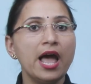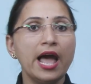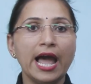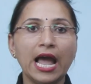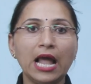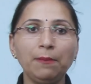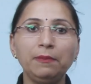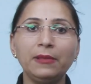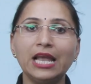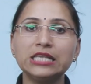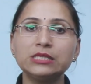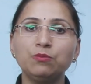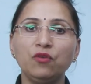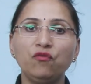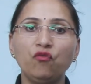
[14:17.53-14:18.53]

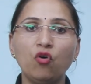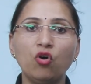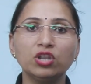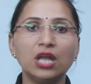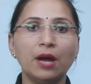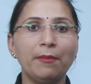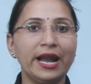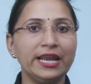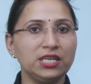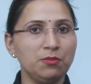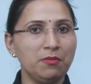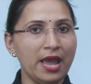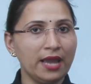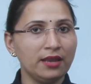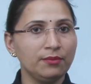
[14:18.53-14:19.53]
helpless before the mighty
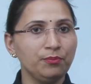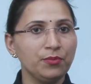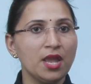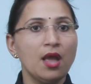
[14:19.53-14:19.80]
man.